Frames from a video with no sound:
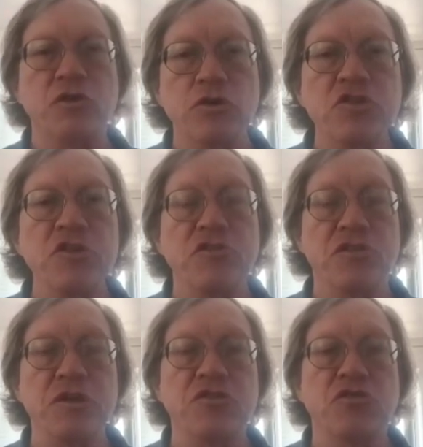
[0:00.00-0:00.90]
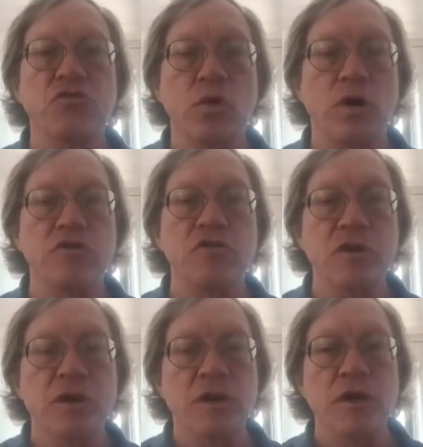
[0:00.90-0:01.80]
Cushing's thesis was,
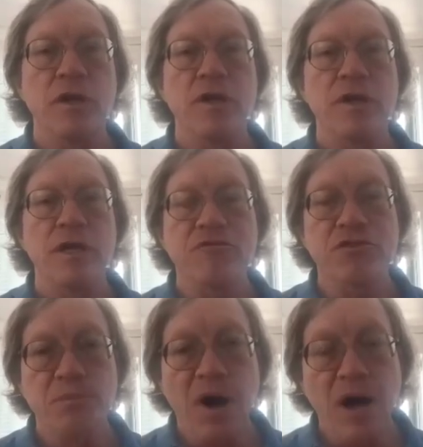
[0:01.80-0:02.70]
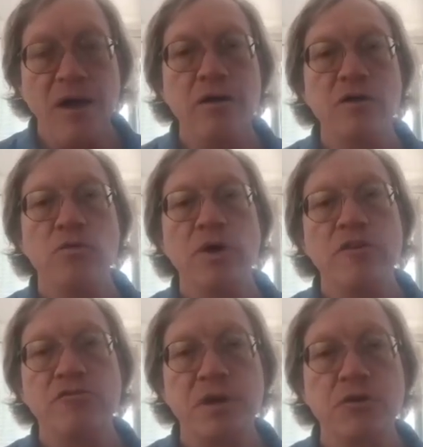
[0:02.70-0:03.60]
if the pilot
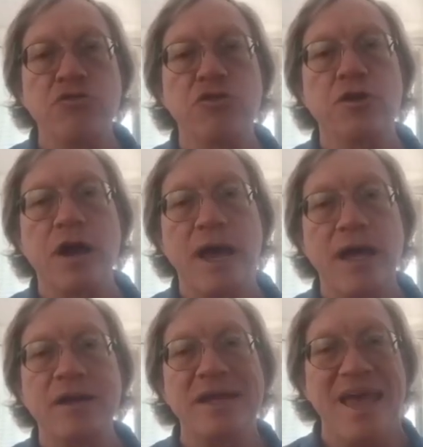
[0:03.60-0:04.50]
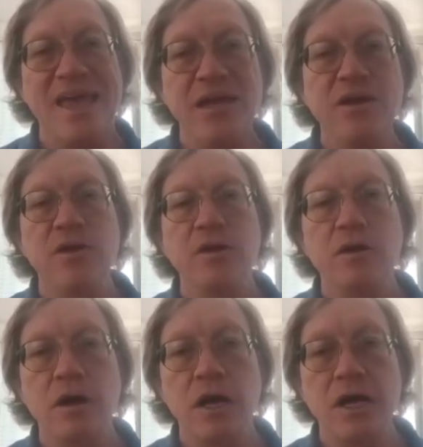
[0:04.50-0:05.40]
wave picture had gained
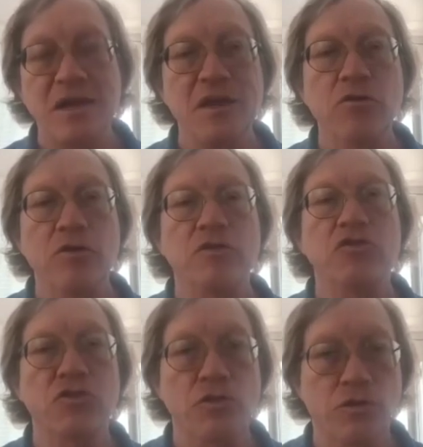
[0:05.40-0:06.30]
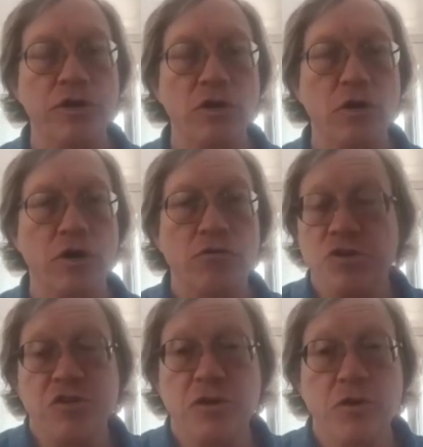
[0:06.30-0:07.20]
adherence early on,
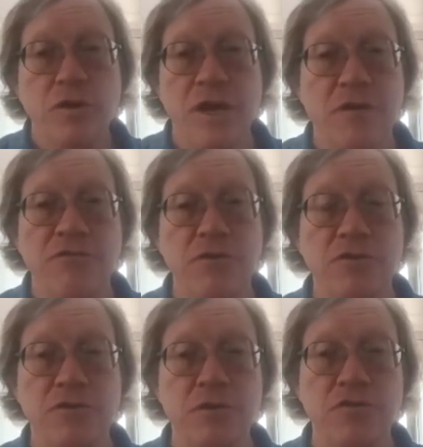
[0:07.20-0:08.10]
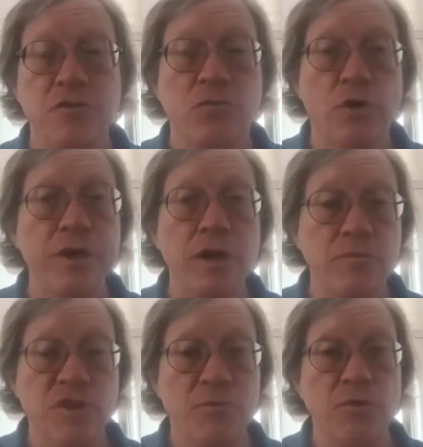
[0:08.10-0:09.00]
which it could have, because Du Bois
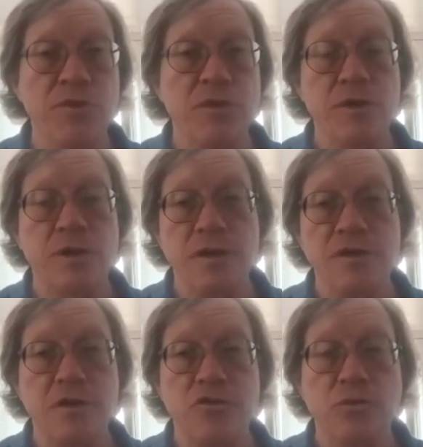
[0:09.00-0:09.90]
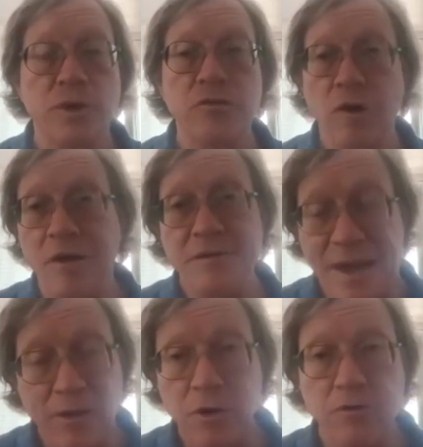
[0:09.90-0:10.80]
comes up with it in 1920, I
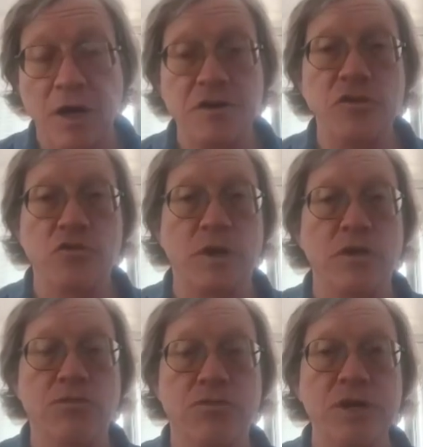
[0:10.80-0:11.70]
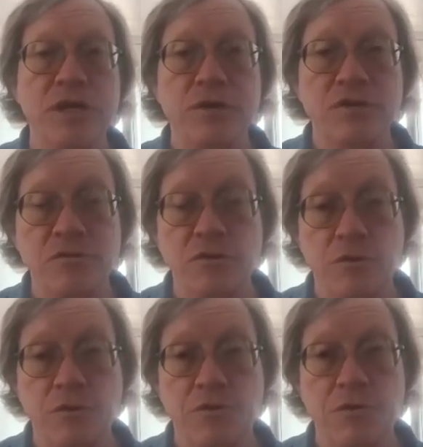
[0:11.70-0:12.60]
now know 1923. It's even
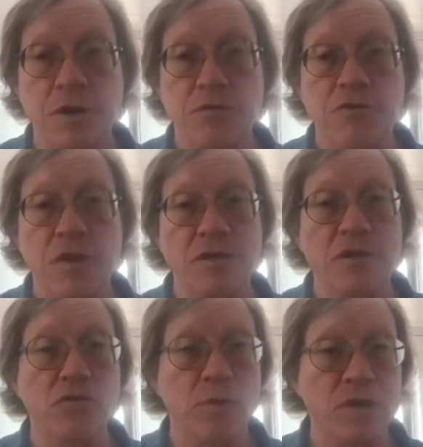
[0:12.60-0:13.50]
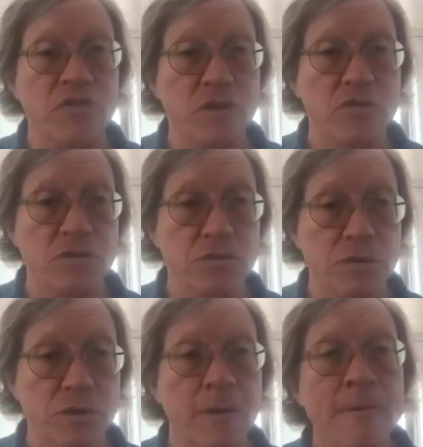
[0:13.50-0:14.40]
earlier than I read, 1926,
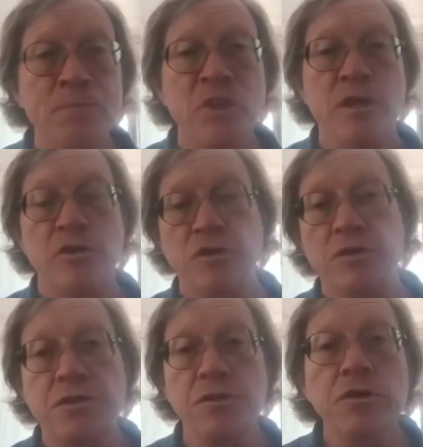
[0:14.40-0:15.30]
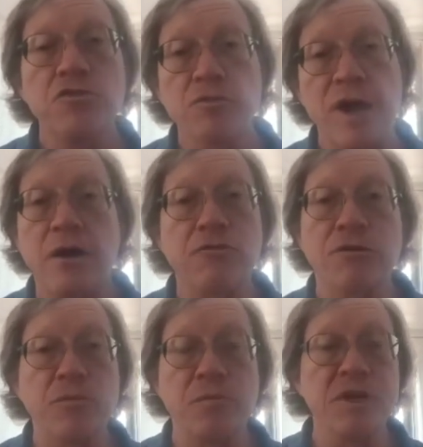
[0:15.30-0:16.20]
certainly. So the theory's around
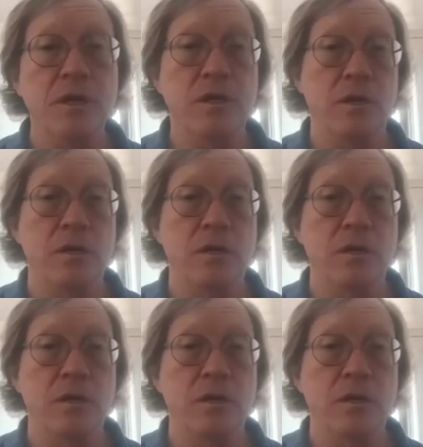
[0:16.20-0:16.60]
from the beginning.